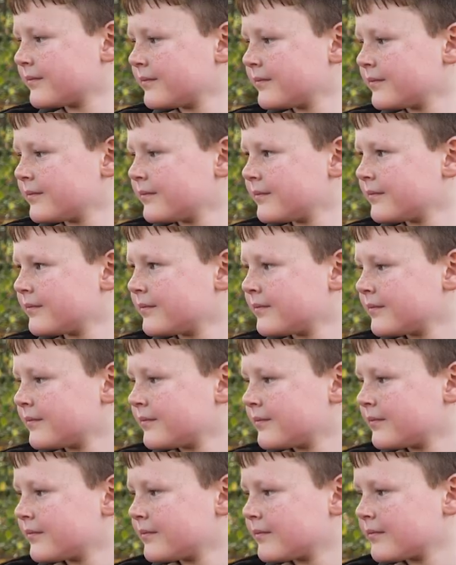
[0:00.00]

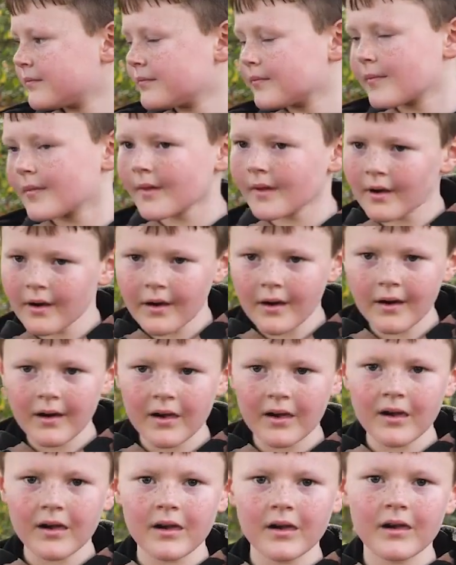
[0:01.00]

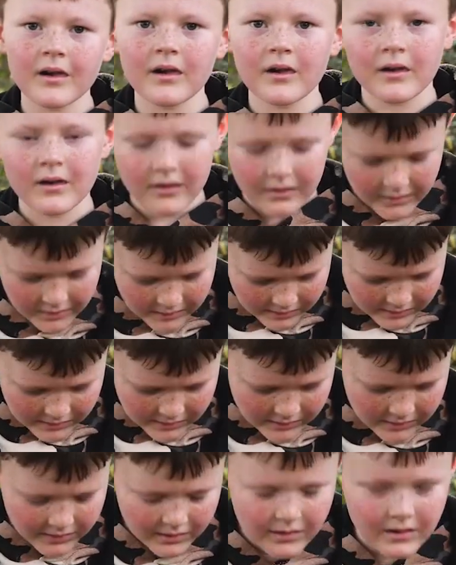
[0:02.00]

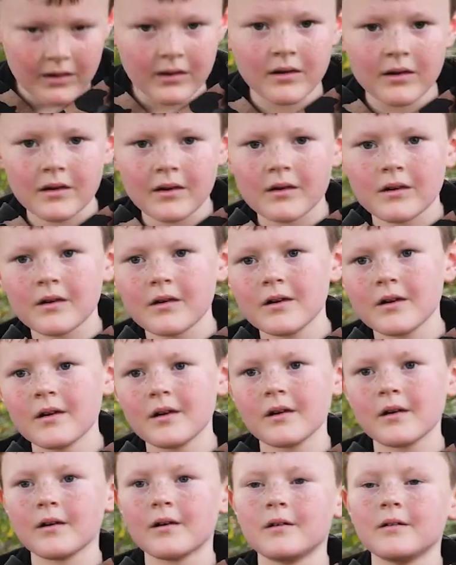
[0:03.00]

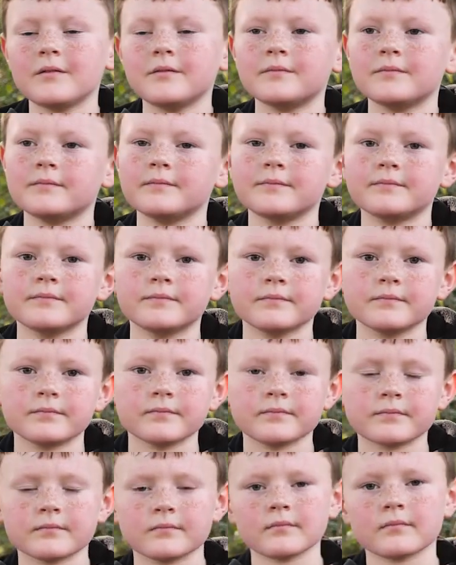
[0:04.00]

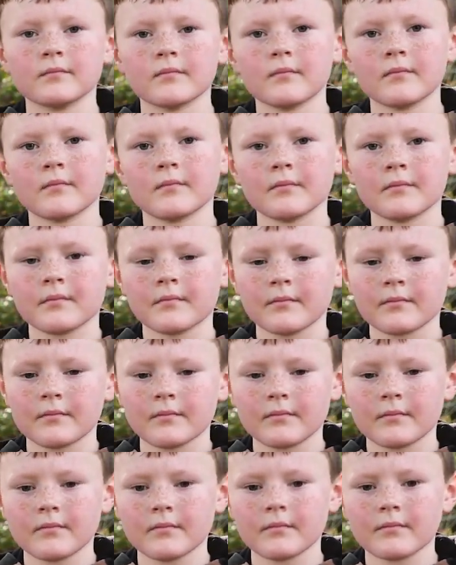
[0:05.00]

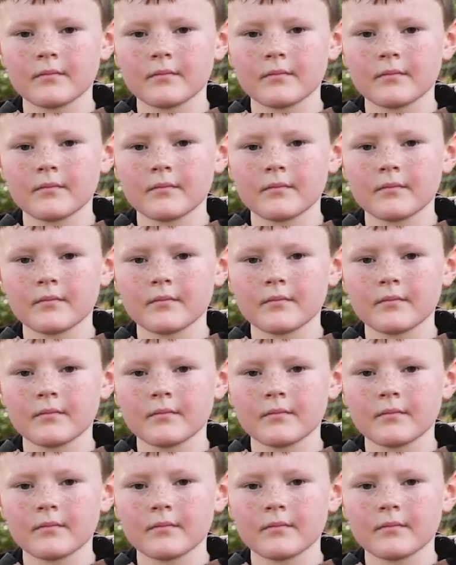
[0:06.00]
(silent)